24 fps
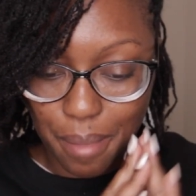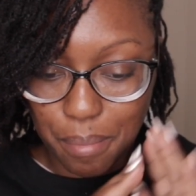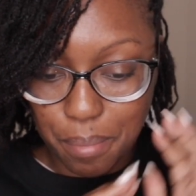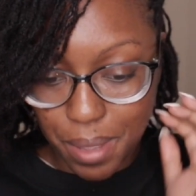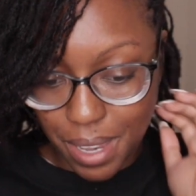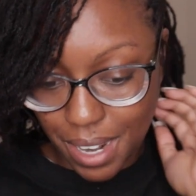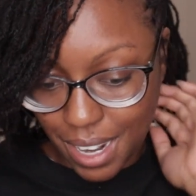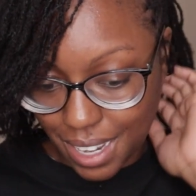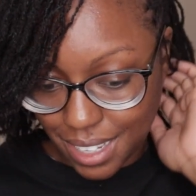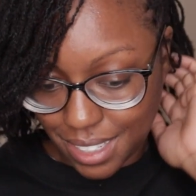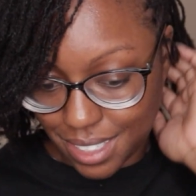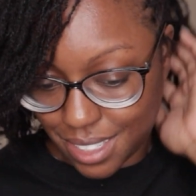
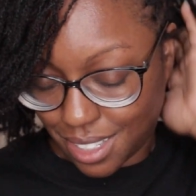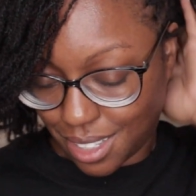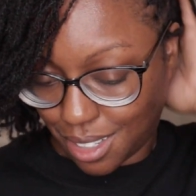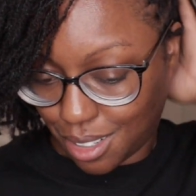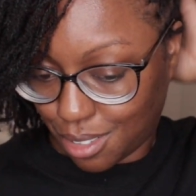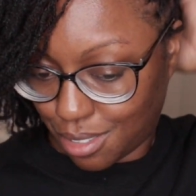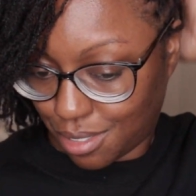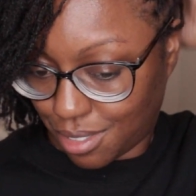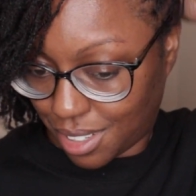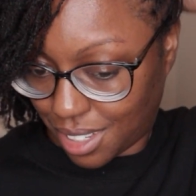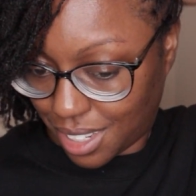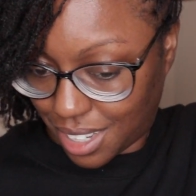but I still
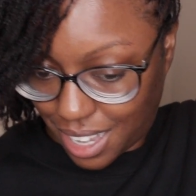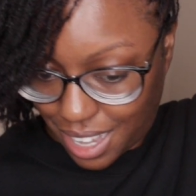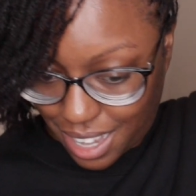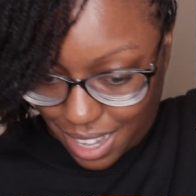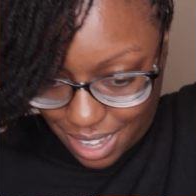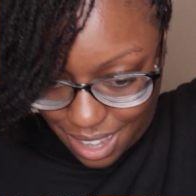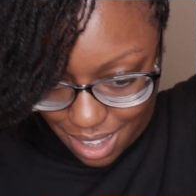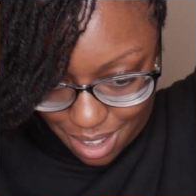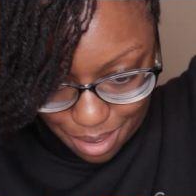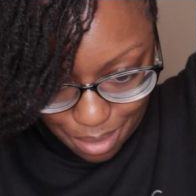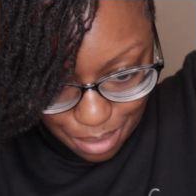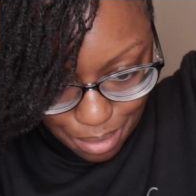feel
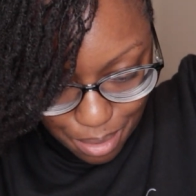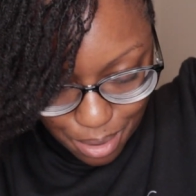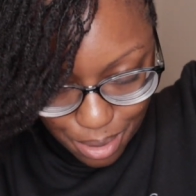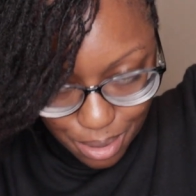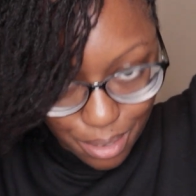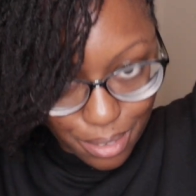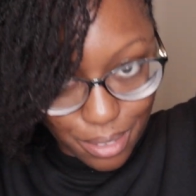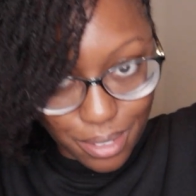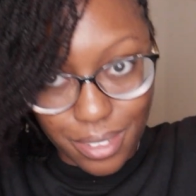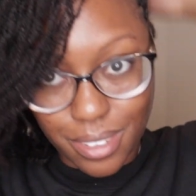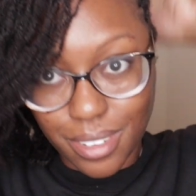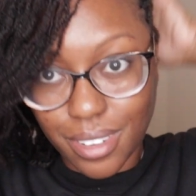like I
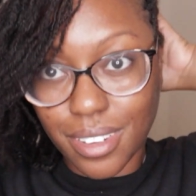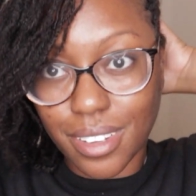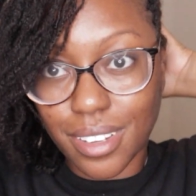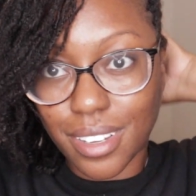want